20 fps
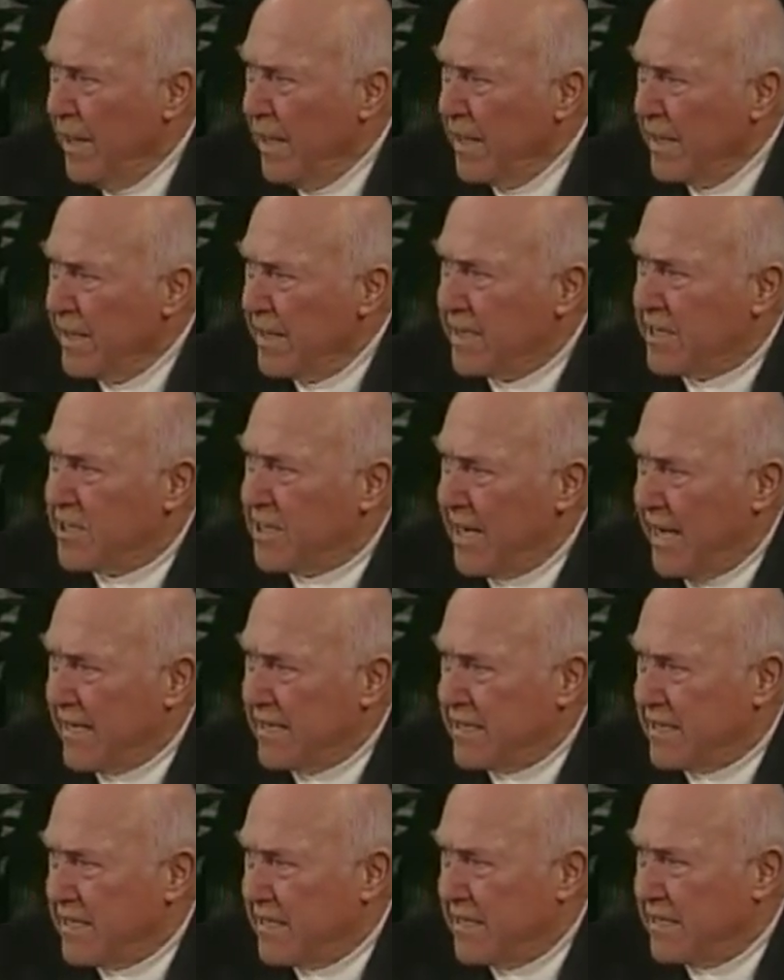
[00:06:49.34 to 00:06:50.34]
the
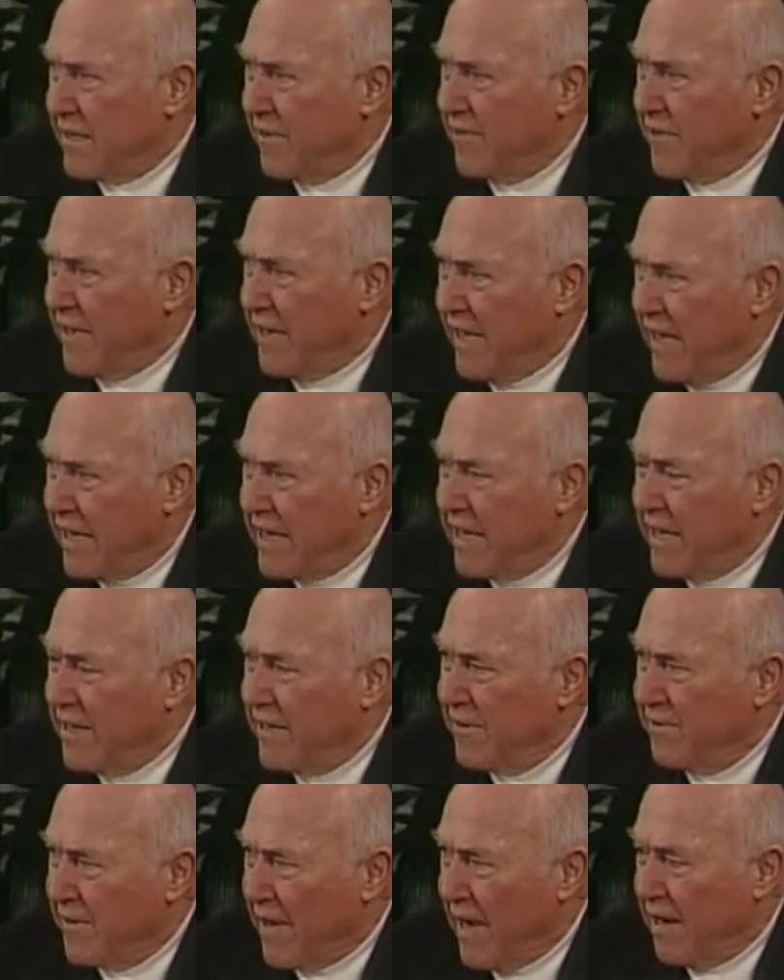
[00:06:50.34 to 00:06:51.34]
chances of getting
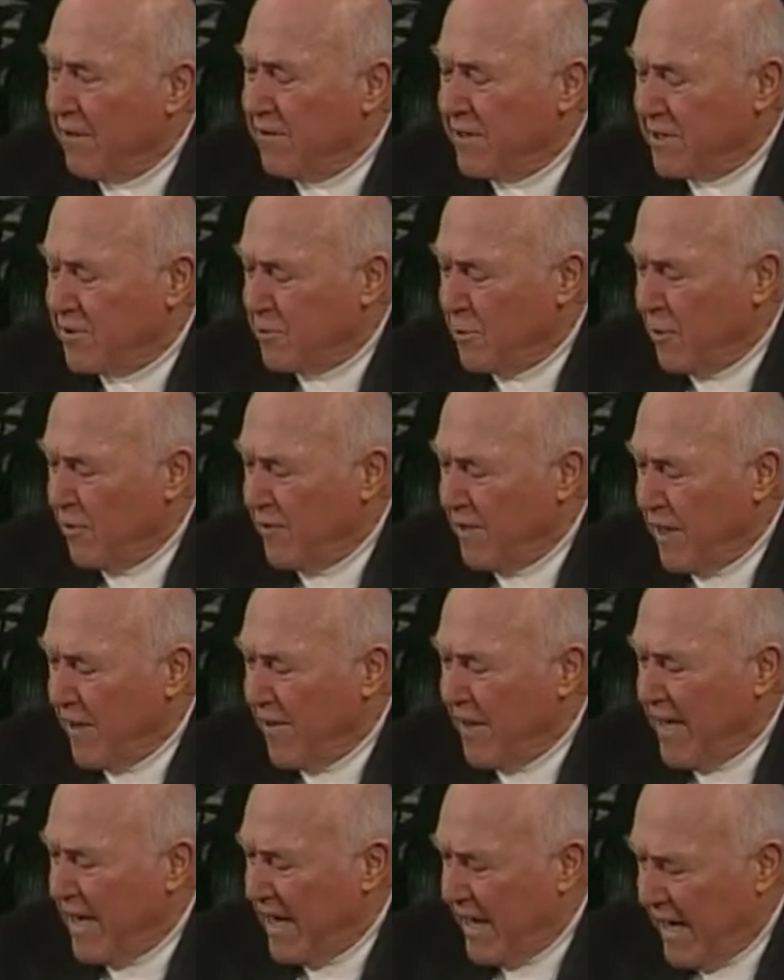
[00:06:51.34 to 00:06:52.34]
the virus were
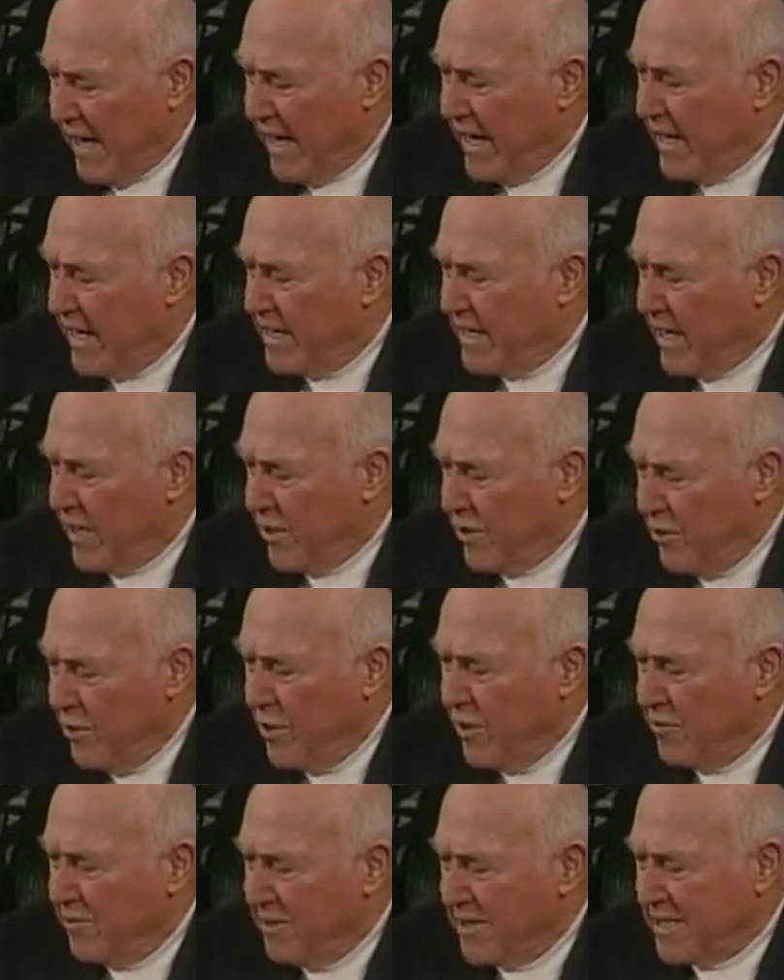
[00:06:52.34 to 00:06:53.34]
very high and they knew
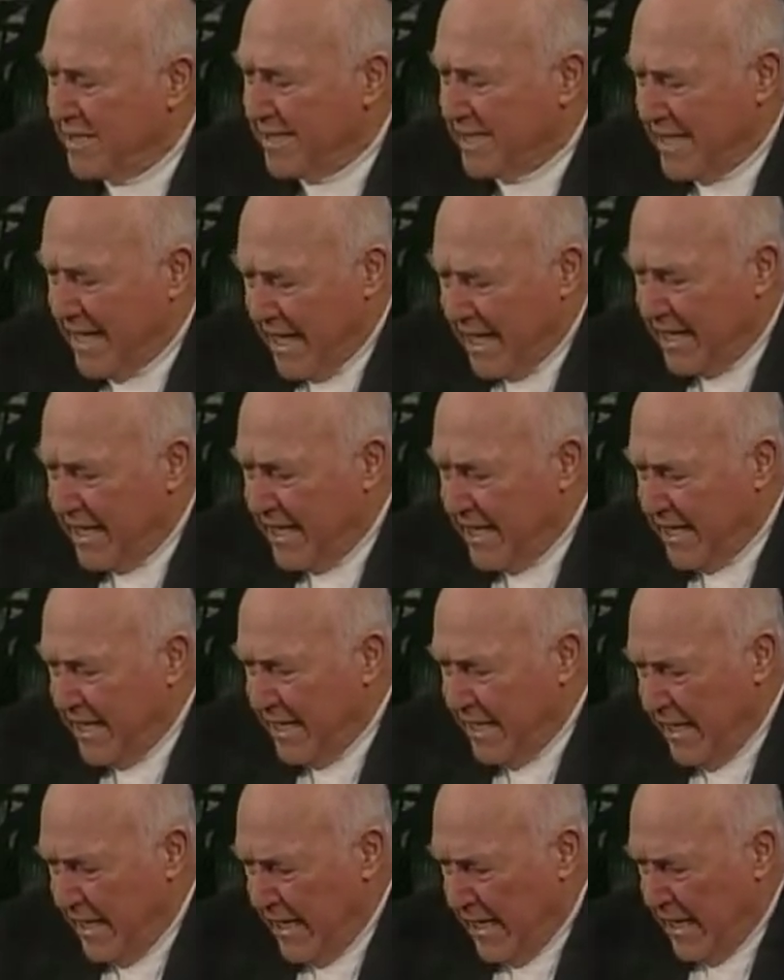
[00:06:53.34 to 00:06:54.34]
it was deadly.